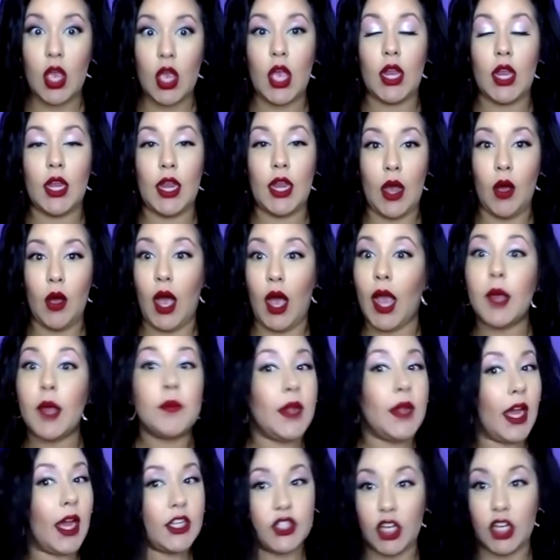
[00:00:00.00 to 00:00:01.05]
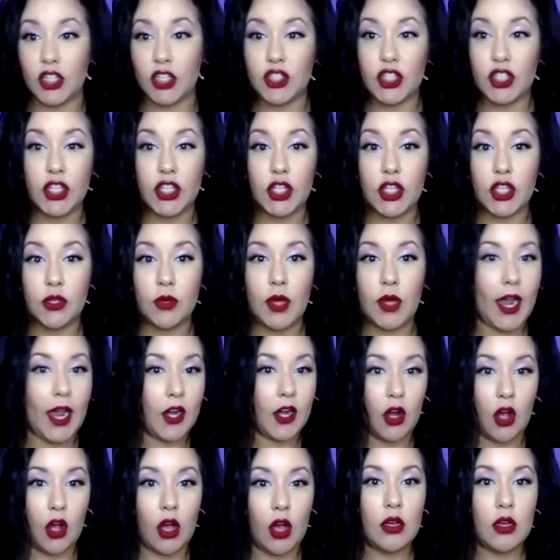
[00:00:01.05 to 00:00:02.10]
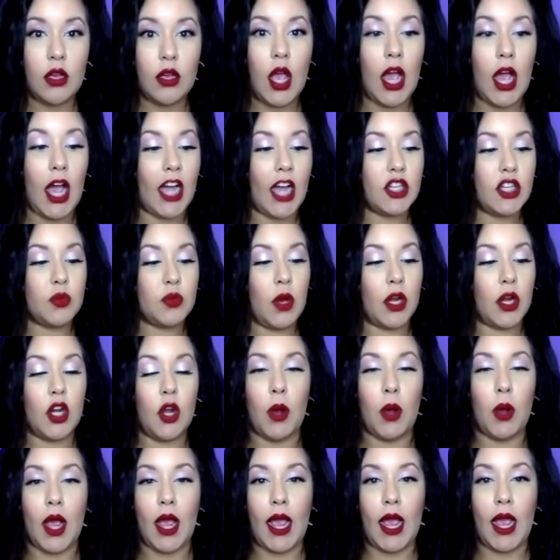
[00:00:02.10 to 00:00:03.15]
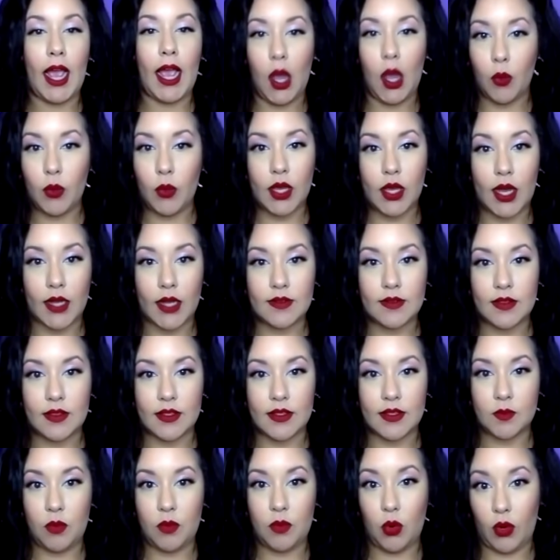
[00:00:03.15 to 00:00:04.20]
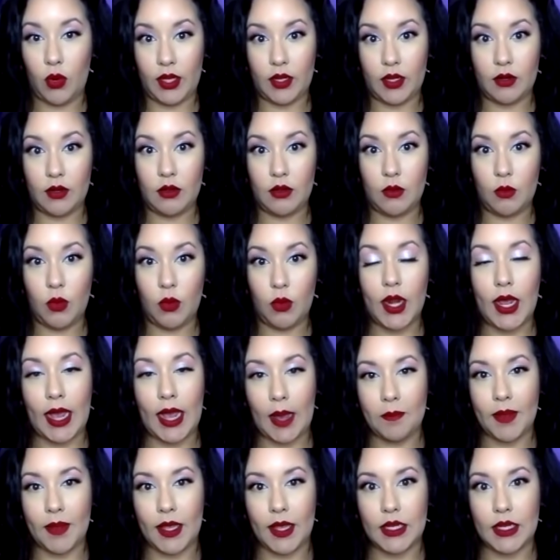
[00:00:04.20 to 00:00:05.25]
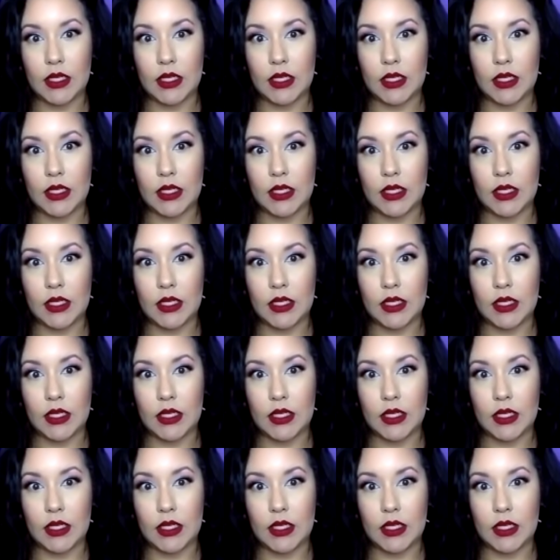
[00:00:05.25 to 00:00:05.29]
Now, I'm not judging you at all. I just want to know how we got to this point. What happened?